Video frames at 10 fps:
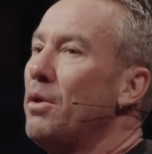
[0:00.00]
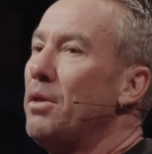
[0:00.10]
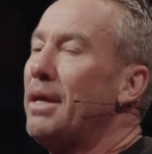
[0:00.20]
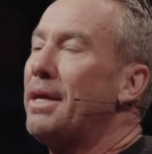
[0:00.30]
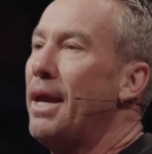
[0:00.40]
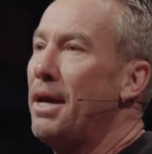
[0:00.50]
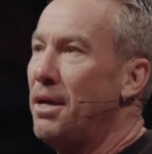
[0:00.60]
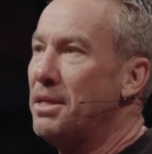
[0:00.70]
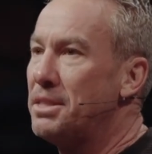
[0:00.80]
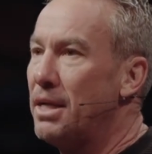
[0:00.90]
they
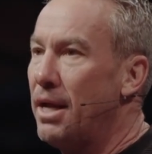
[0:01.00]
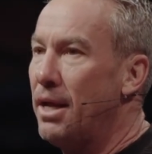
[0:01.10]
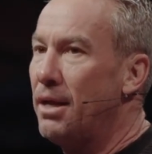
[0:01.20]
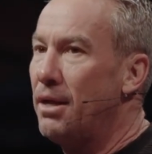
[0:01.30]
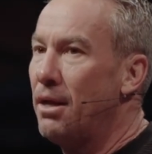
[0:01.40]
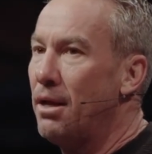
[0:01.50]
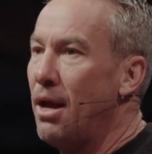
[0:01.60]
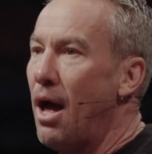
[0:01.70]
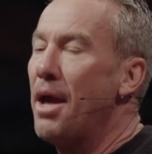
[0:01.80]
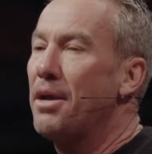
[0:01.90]
cannot say,
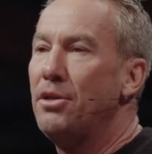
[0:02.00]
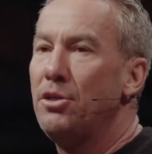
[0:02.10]
I can